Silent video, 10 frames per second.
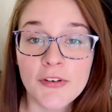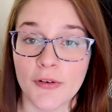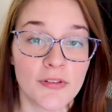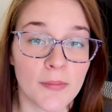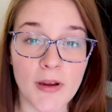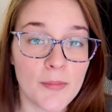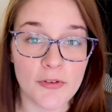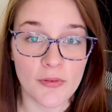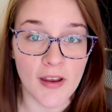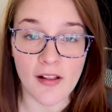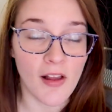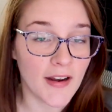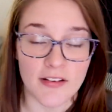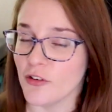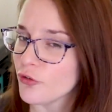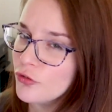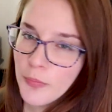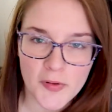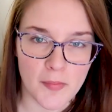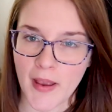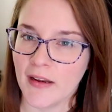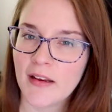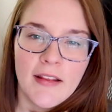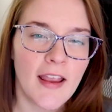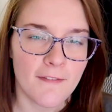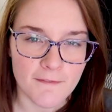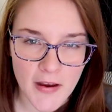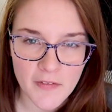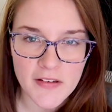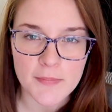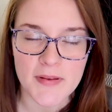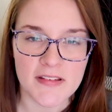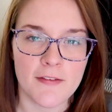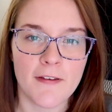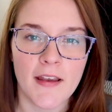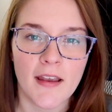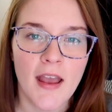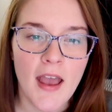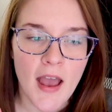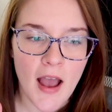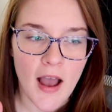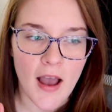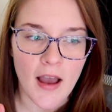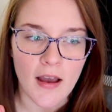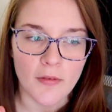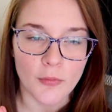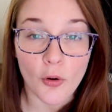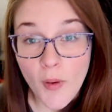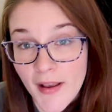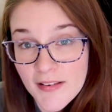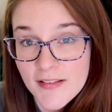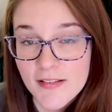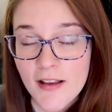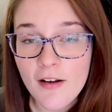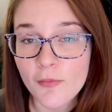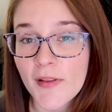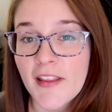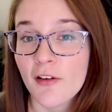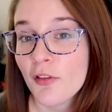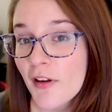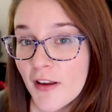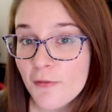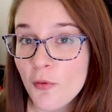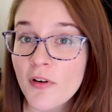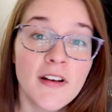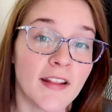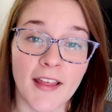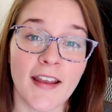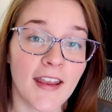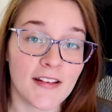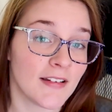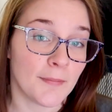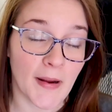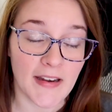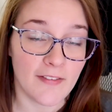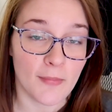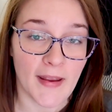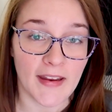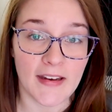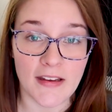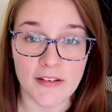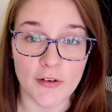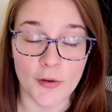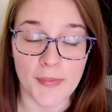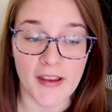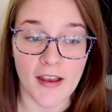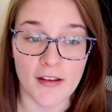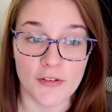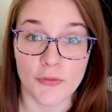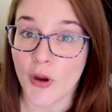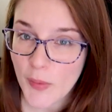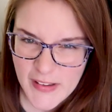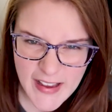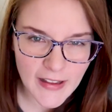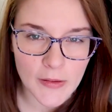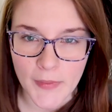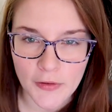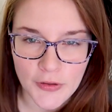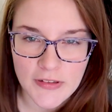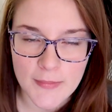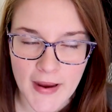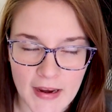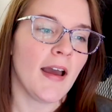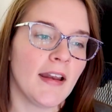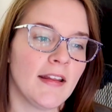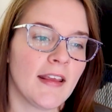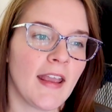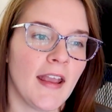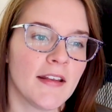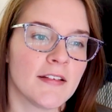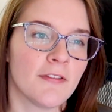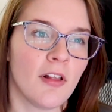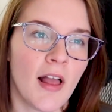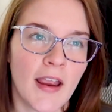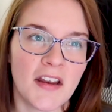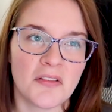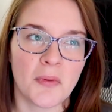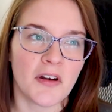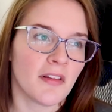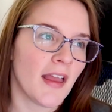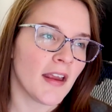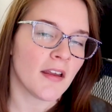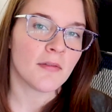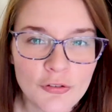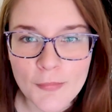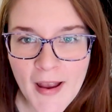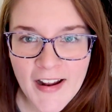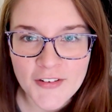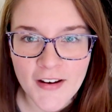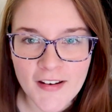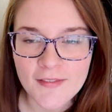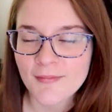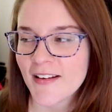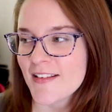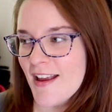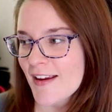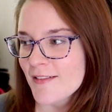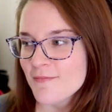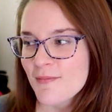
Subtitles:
you do. Sometimes you get clients that are super demanding and they have very specific requests of what they are looking for, and in that case it might even make it easier because you know exactly what you need to make. But in the case of clients that are like, use your magic, it's like,